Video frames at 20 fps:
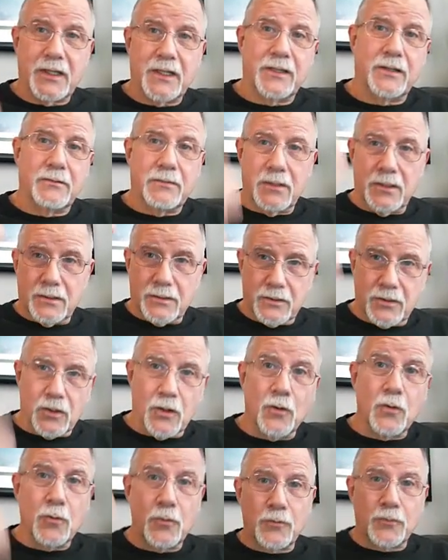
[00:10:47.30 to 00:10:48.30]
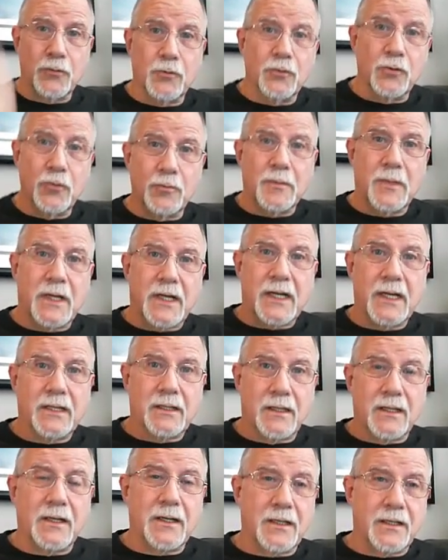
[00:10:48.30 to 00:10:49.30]
as I go through
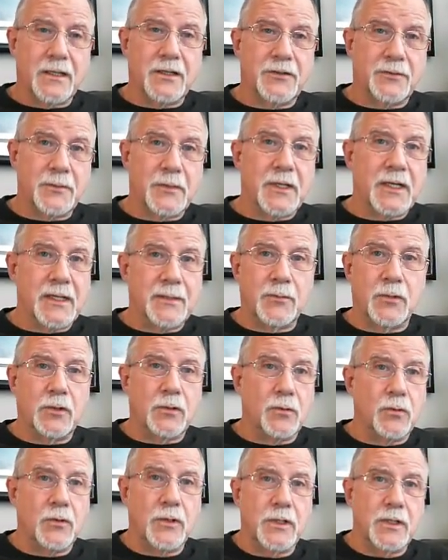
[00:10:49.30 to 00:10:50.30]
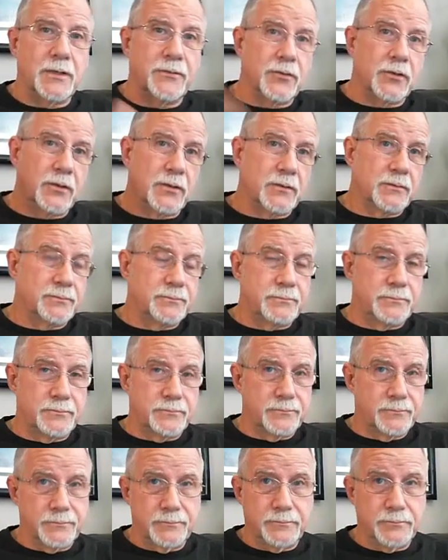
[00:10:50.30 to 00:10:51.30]
my Logos Bible,
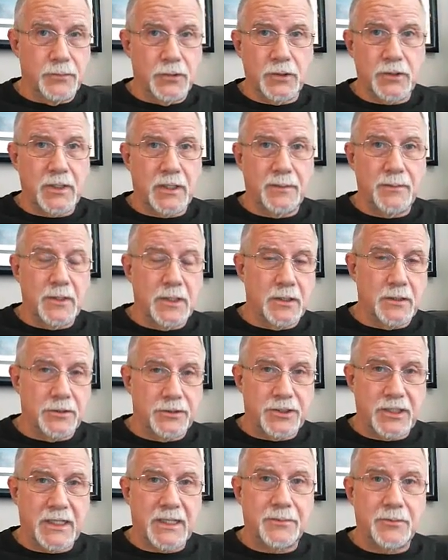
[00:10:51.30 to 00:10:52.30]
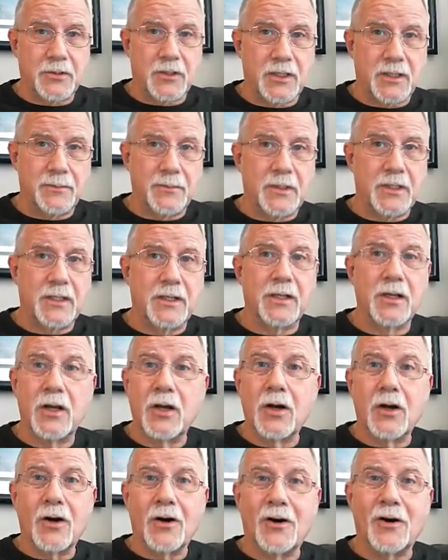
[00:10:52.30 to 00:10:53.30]
whatever book I'm in or chapter I'm
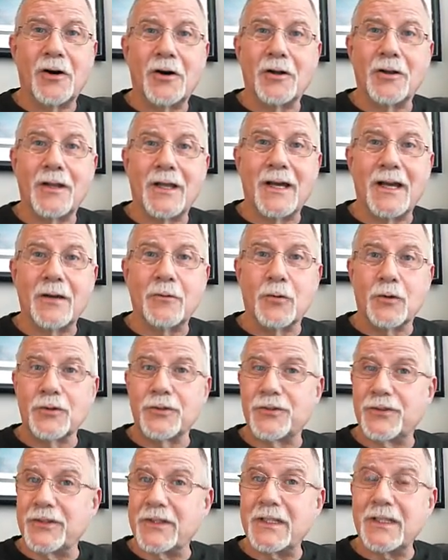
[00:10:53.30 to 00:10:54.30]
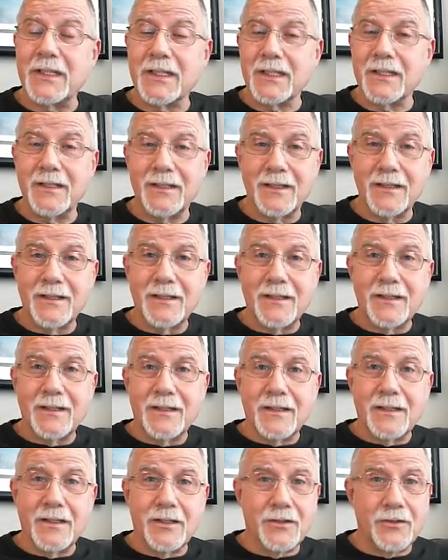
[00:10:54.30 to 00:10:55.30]
in, all I will see
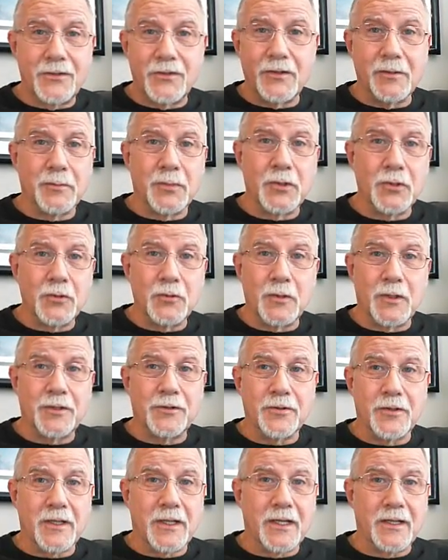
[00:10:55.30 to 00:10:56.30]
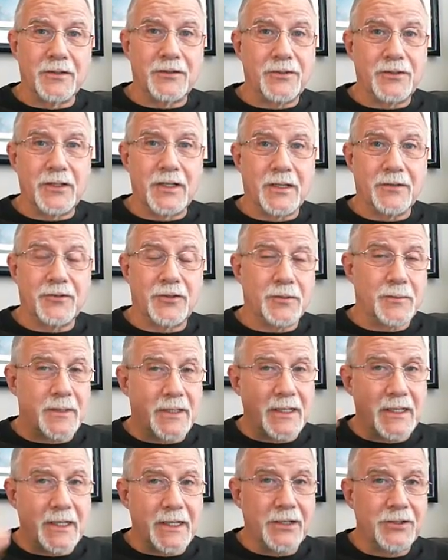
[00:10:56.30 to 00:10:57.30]
is the blue underlined
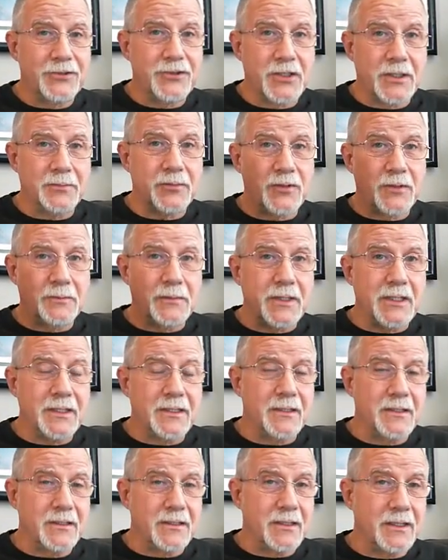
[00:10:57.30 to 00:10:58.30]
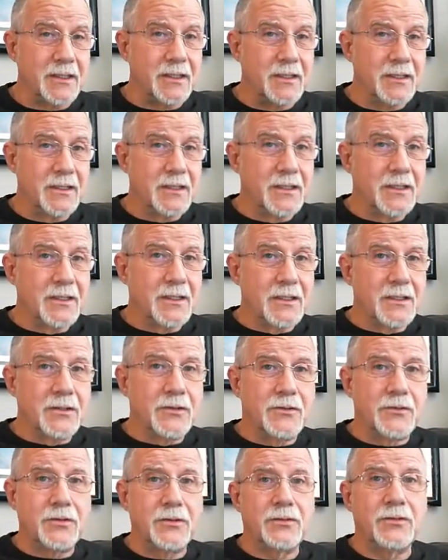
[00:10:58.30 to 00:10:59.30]
stuff. So my eye jumps immediately
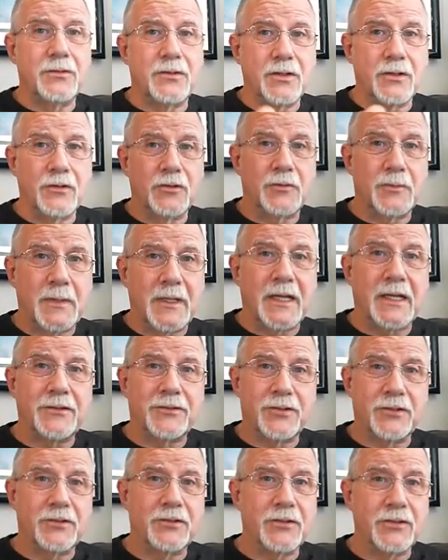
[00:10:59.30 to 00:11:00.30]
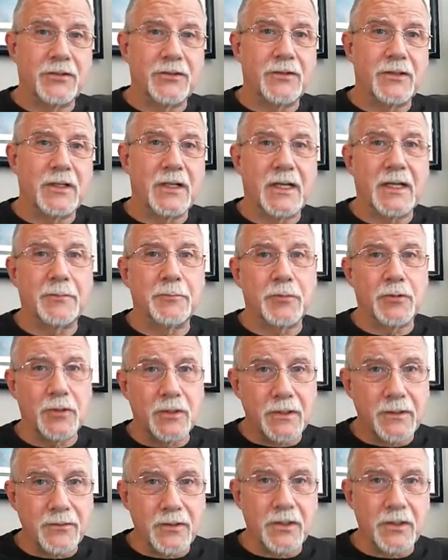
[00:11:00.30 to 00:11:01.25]
to those passages that I